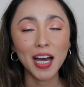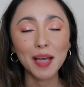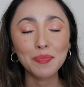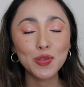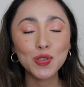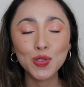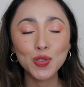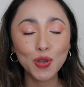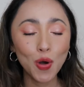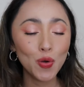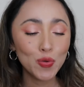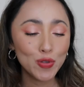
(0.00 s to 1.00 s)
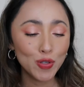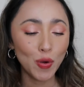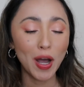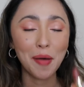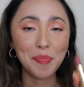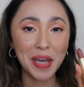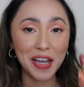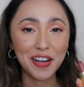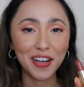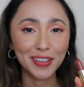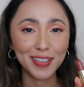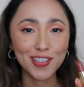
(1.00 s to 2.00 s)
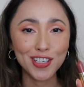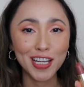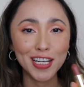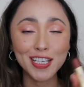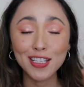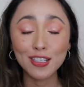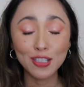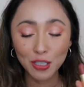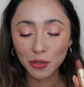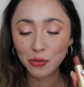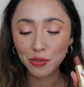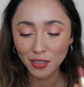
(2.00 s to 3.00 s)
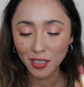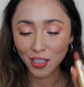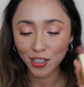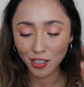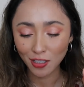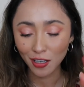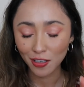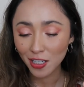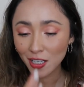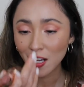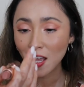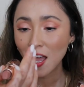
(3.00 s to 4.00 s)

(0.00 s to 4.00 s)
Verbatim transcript: I am so so happy I got this shade. It is so such a stunner.